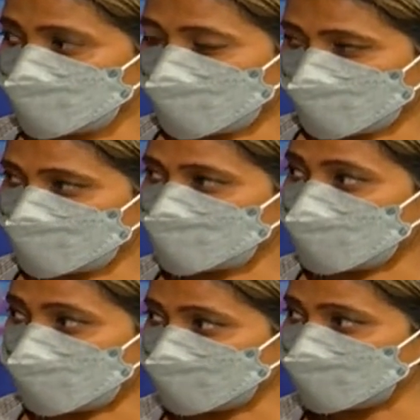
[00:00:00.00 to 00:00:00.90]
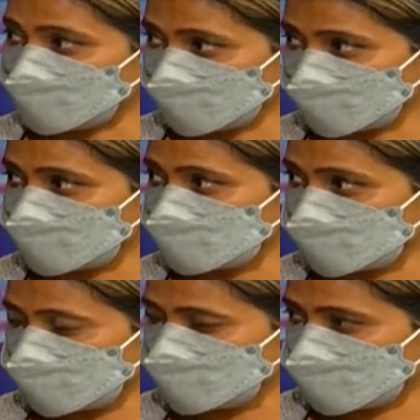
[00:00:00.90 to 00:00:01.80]
priced highly these
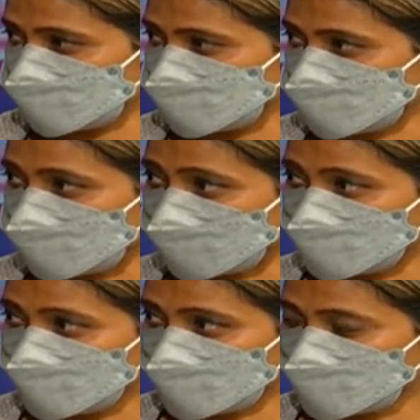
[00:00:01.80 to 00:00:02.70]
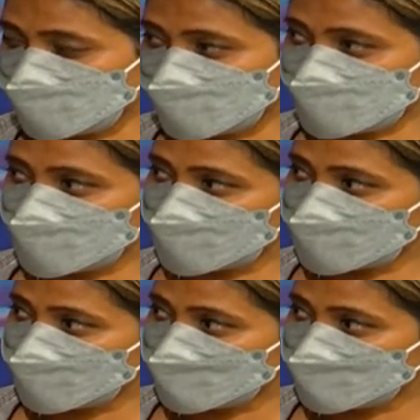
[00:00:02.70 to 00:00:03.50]
days because of the pandemic. So previously,